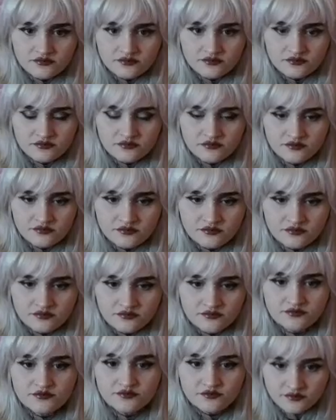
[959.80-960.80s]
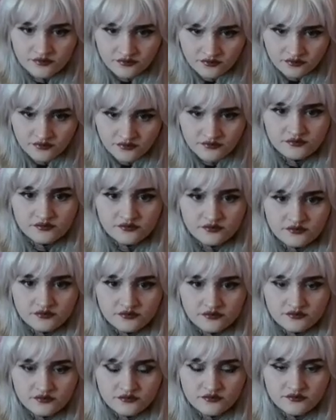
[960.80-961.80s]

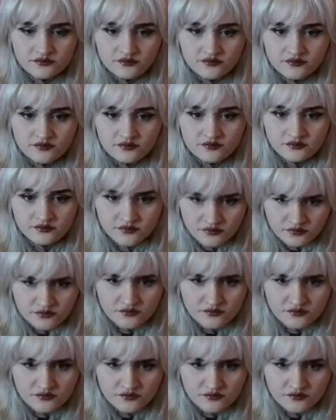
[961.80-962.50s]
[no speech]